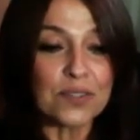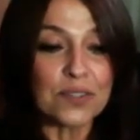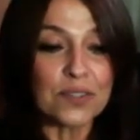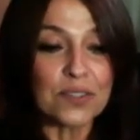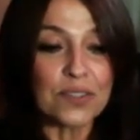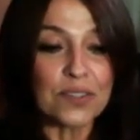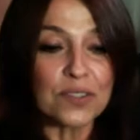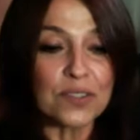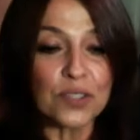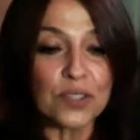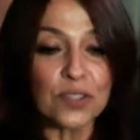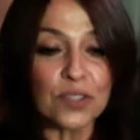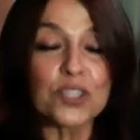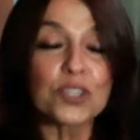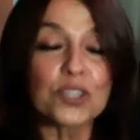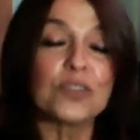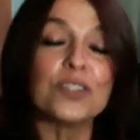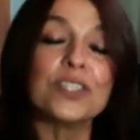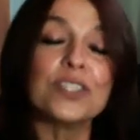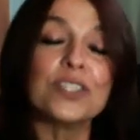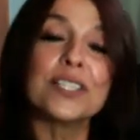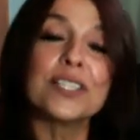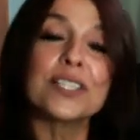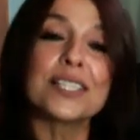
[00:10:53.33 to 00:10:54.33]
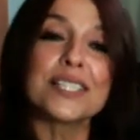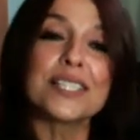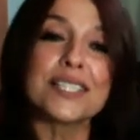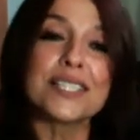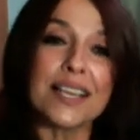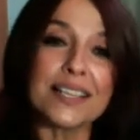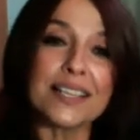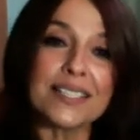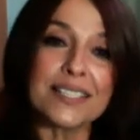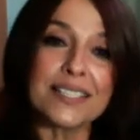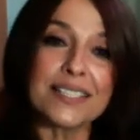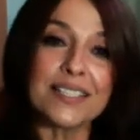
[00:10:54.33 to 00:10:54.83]
there's certain
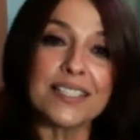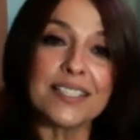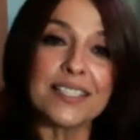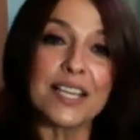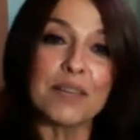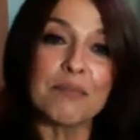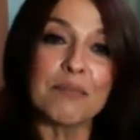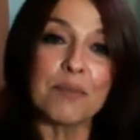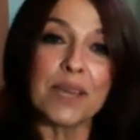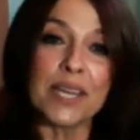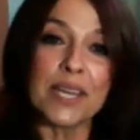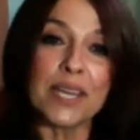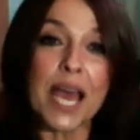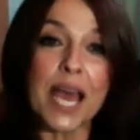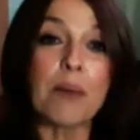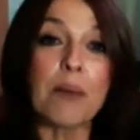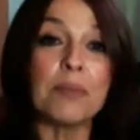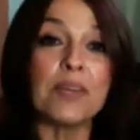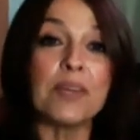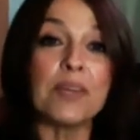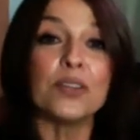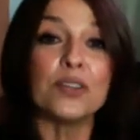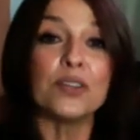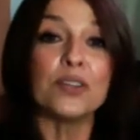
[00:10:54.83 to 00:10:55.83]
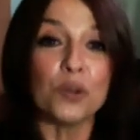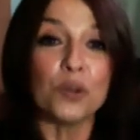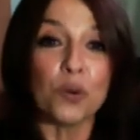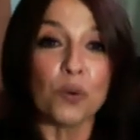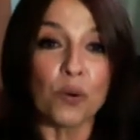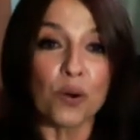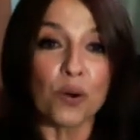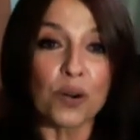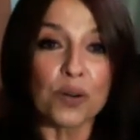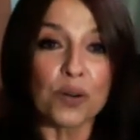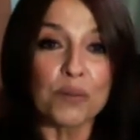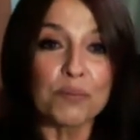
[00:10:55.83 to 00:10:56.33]
successes that may not be the
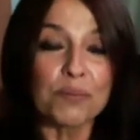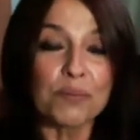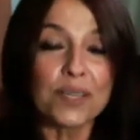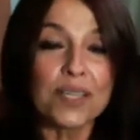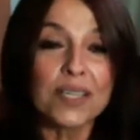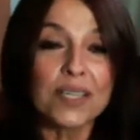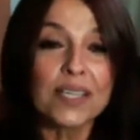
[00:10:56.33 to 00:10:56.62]
norm,